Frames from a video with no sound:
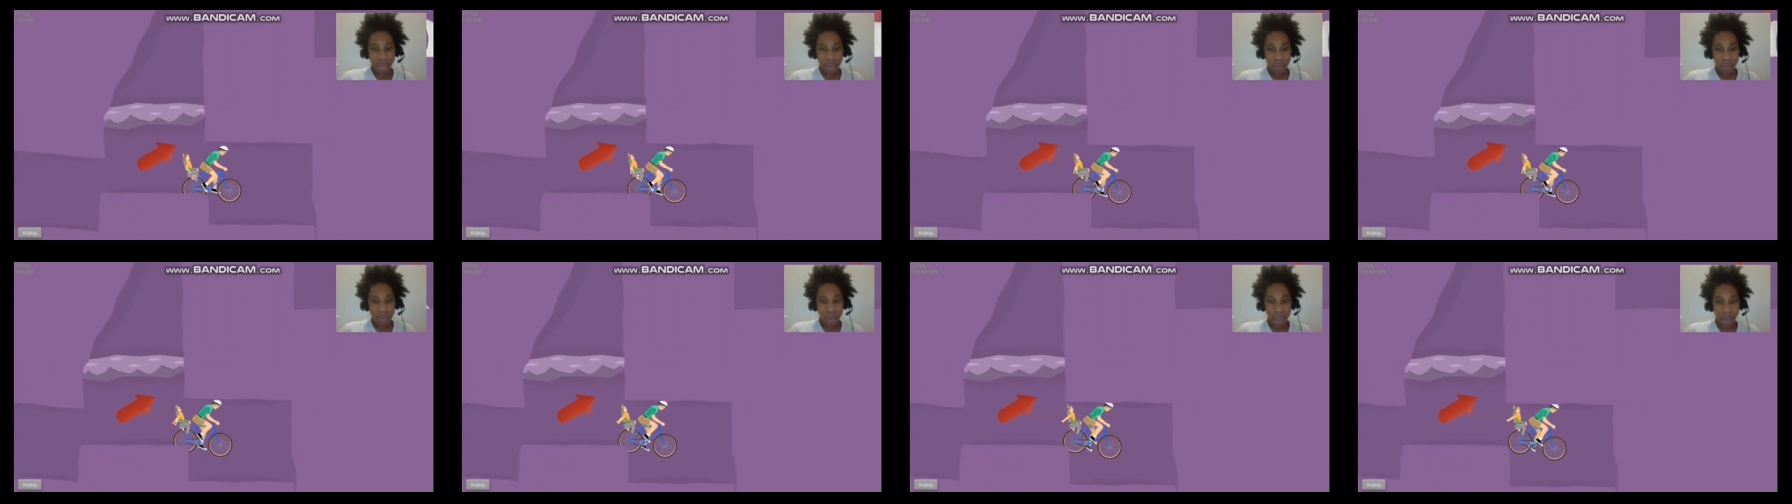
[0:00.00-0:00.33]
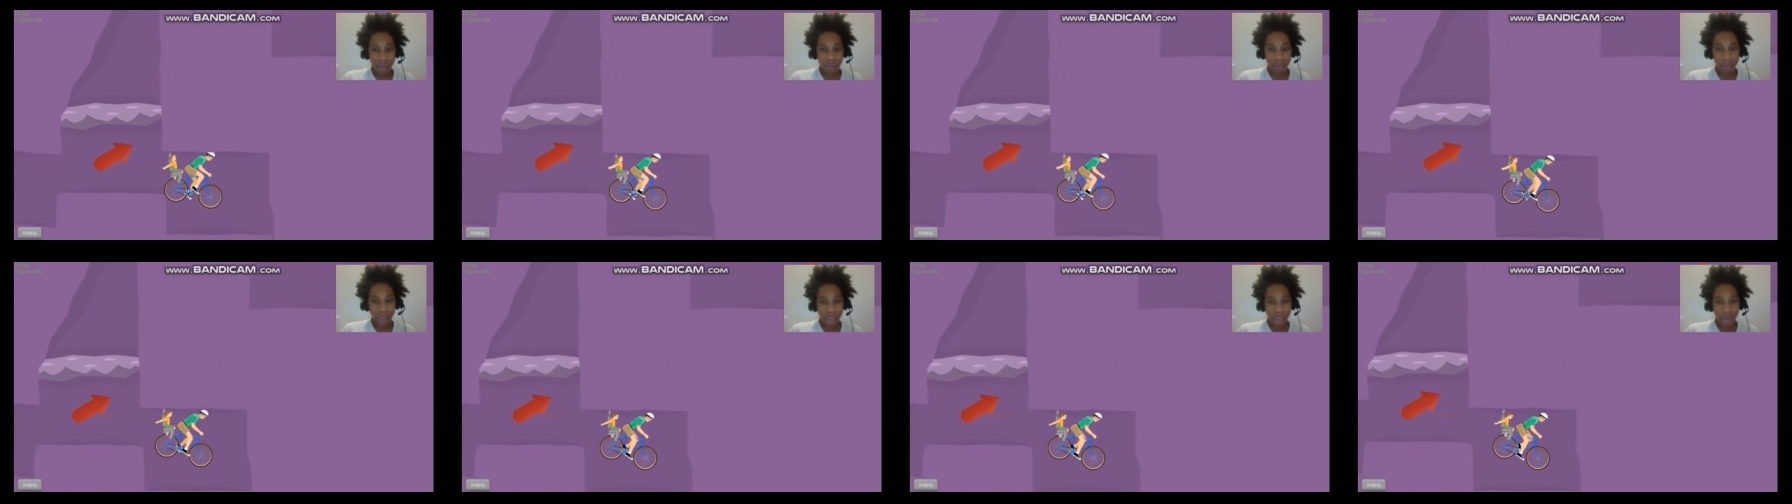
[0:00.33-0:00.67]

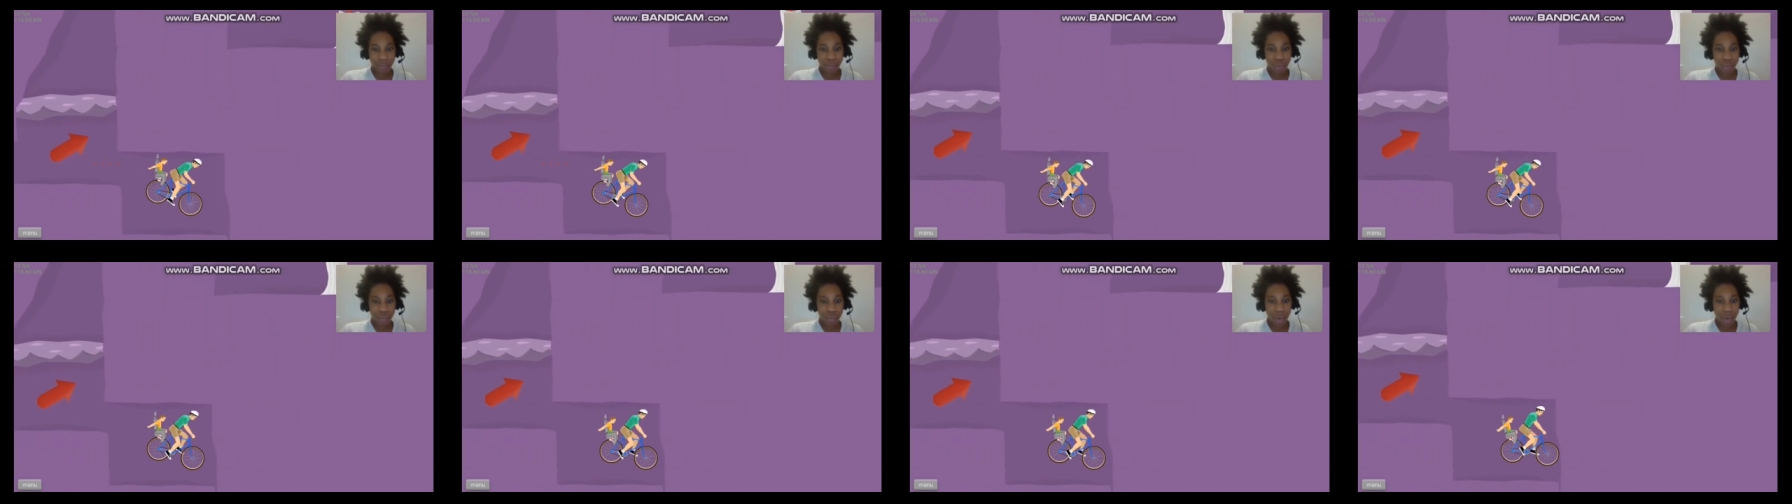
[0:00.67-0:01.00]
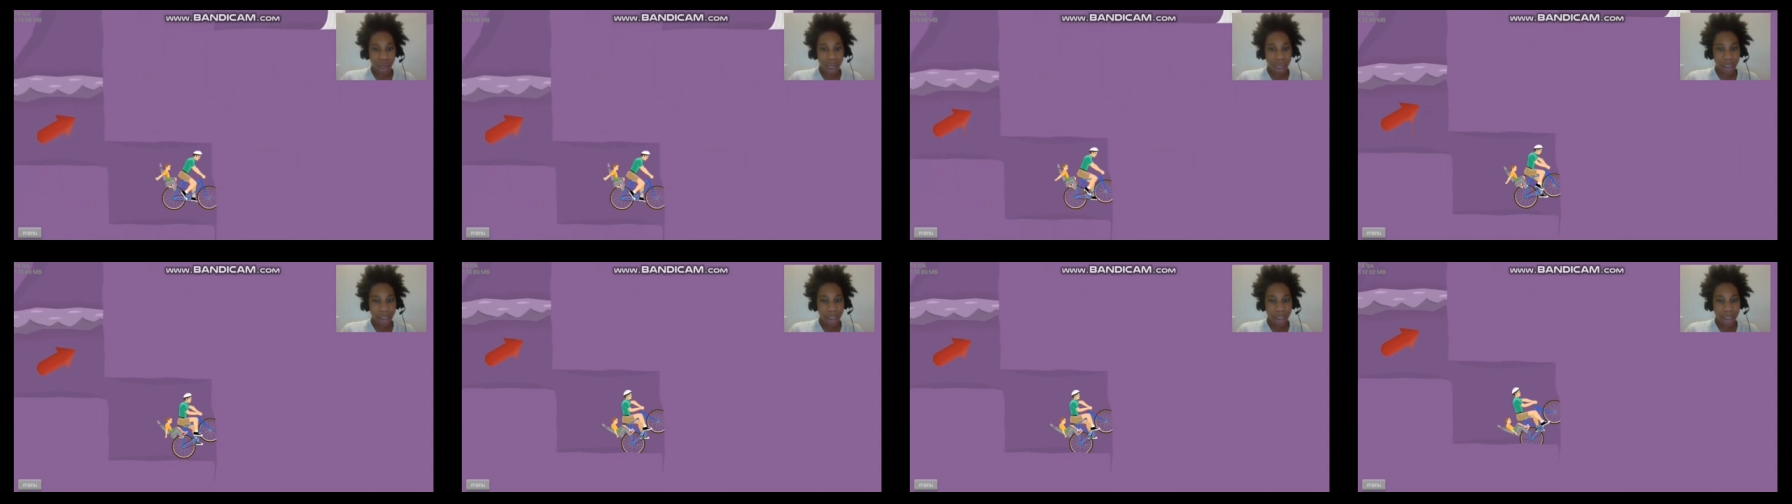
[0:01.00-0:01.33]
Wait, wait,
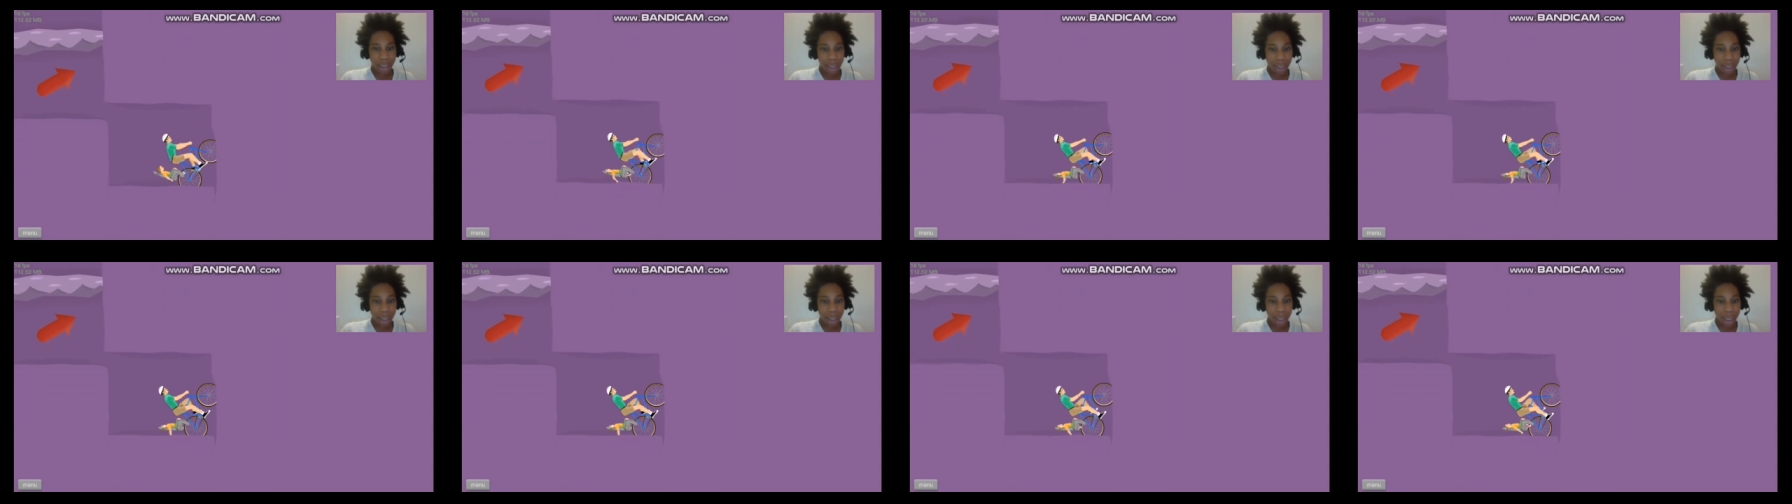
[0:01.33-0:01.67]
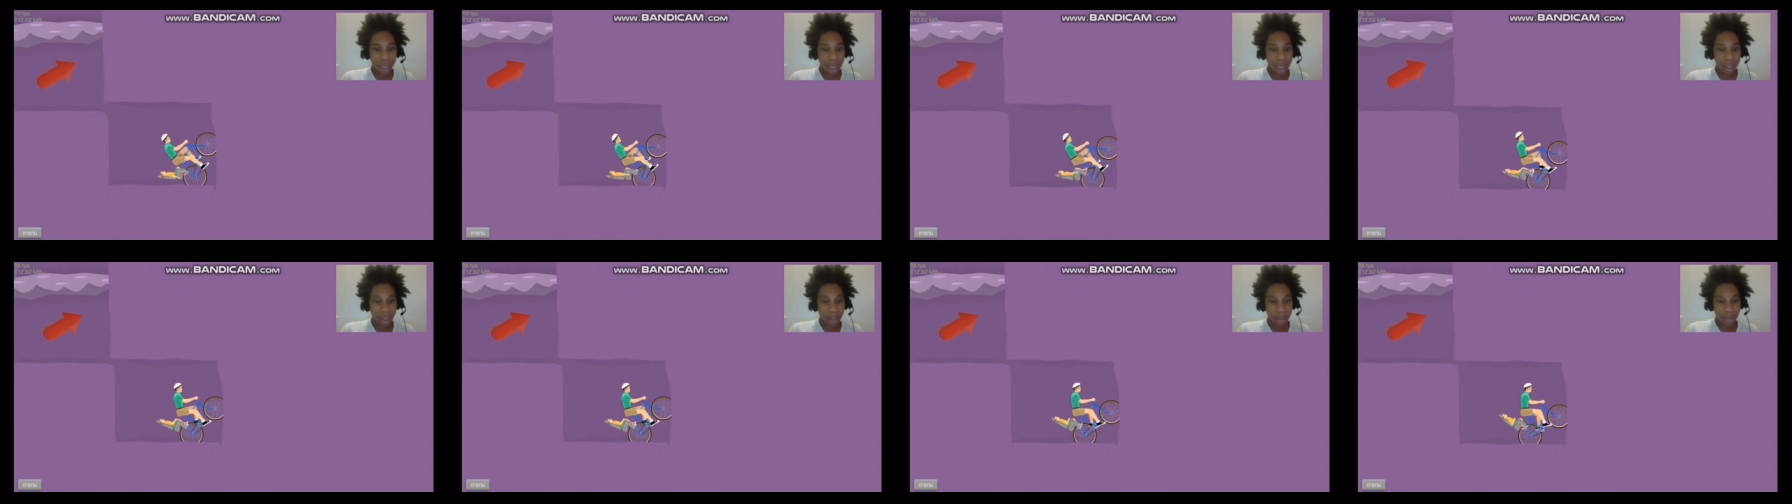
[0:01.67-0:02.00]
wait!
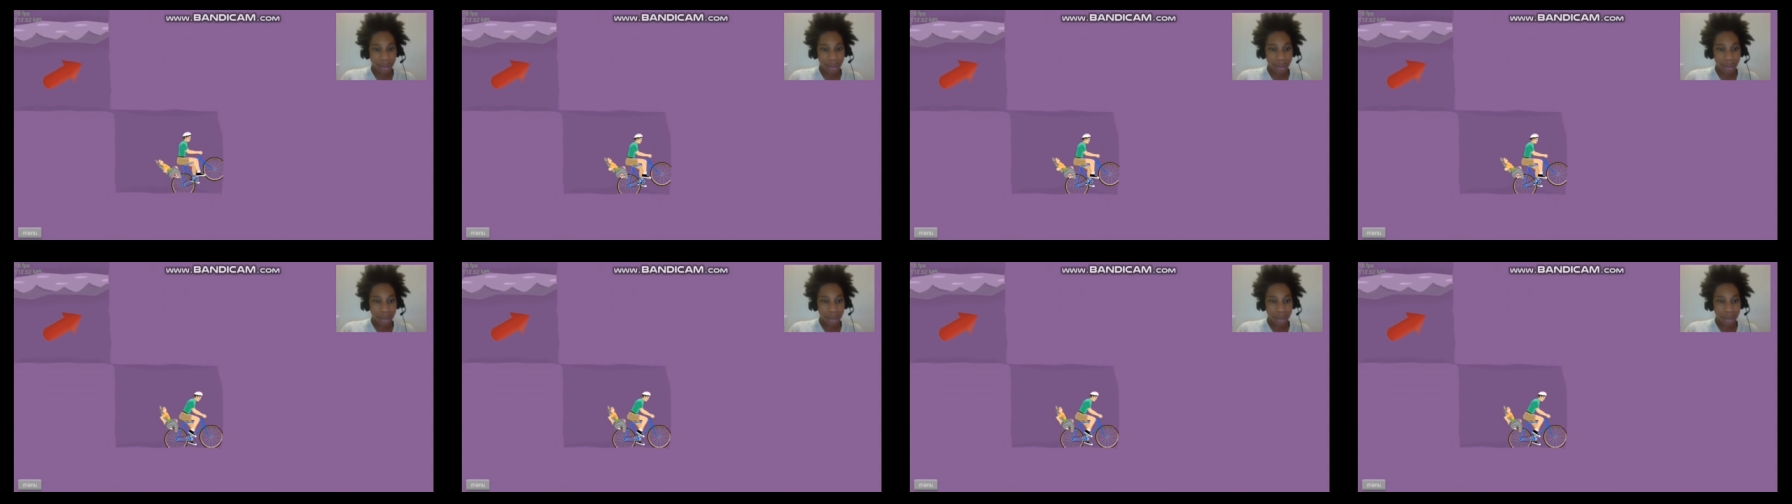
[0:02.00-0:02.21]
Ah!